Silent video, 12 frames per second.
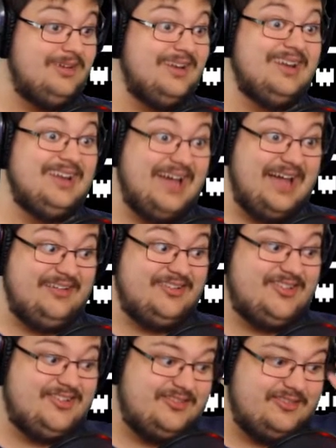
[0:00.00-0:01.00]

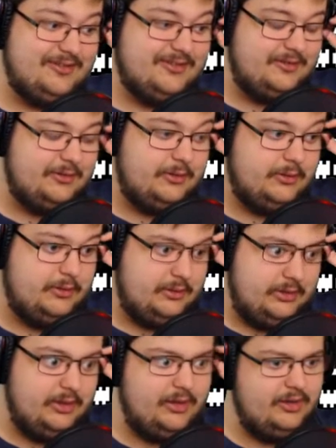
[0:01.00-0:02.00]
Nice.
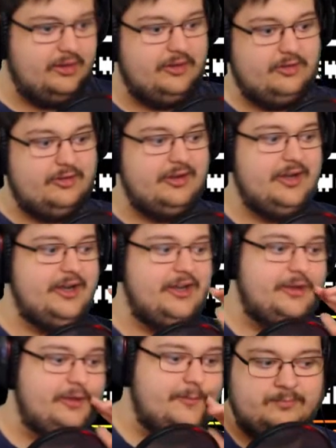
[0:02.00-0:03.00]

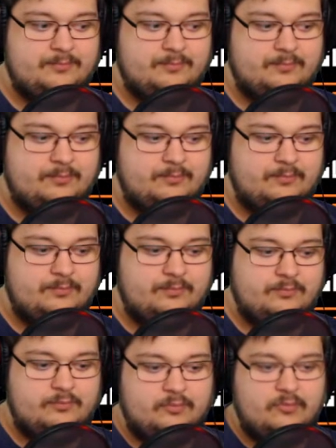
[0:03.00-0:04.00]
Alrighty.
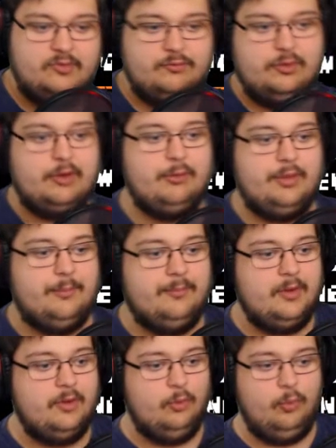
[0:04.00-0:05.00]
Let's flirt with him.
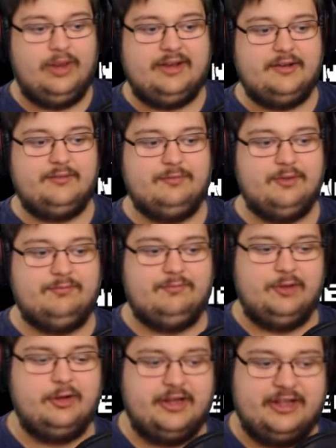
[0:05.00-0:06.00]
What? F
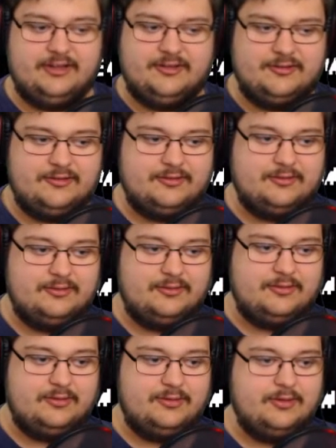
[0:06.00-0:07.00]
flirting?
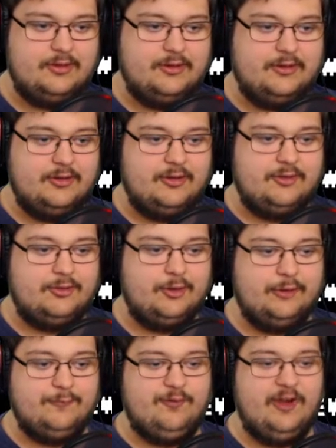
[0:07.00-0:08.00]
So
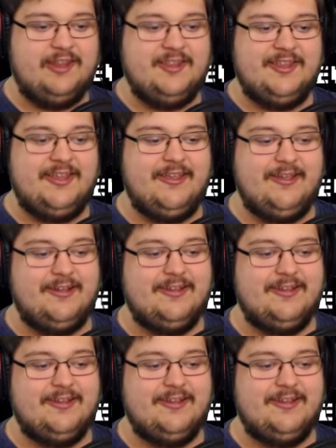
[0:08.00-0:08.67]
you finally